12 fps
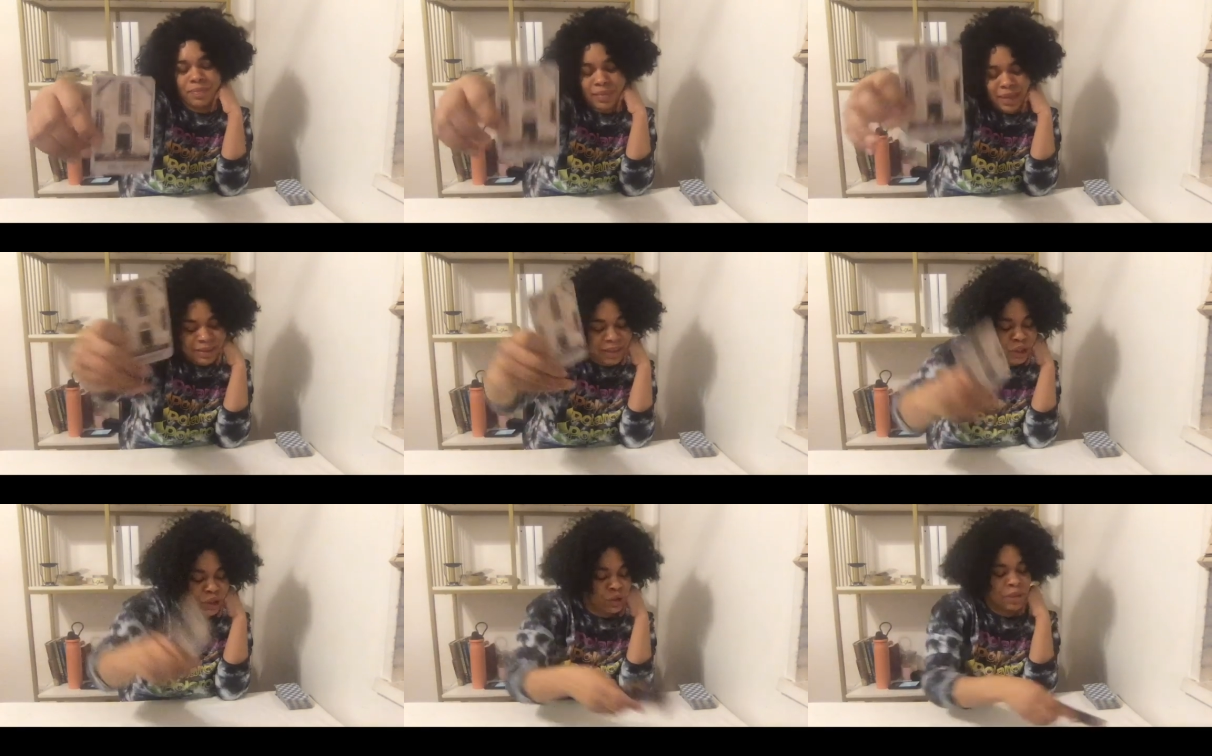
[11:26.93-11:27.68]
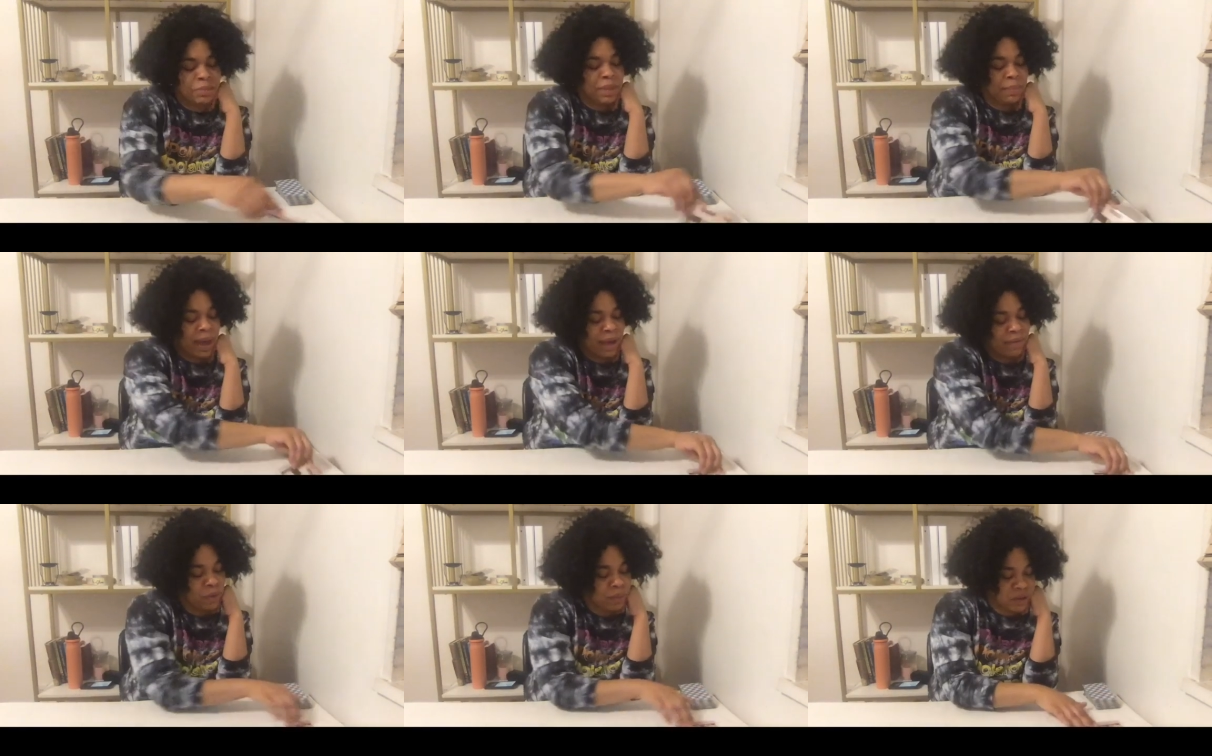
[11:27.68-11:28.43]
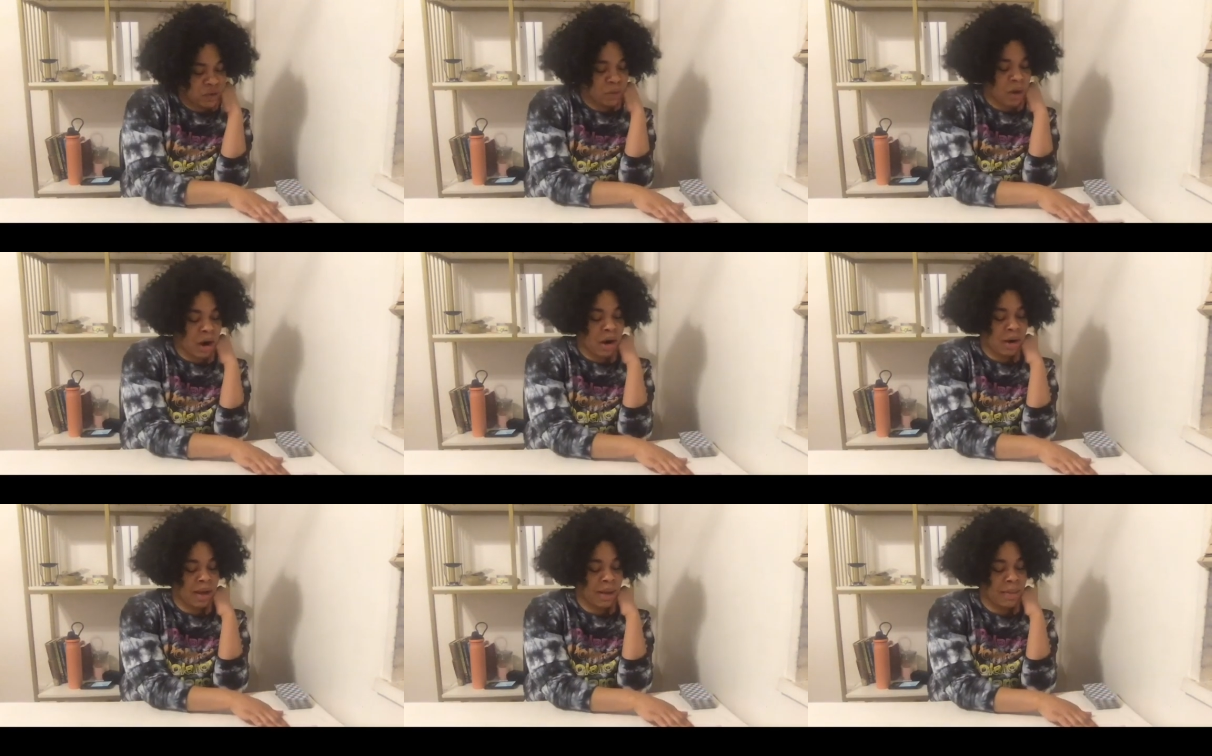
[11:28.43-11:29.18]
It's extremely painful, but you are
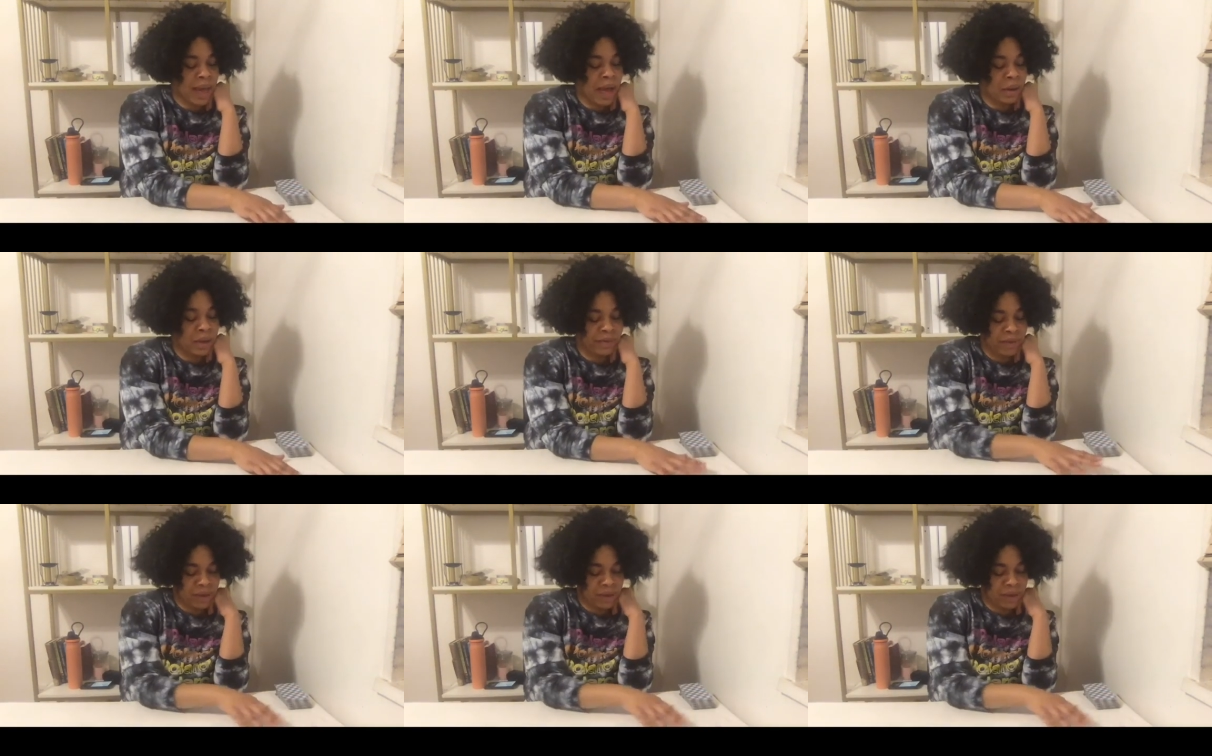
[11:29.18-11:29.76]
coming out of it.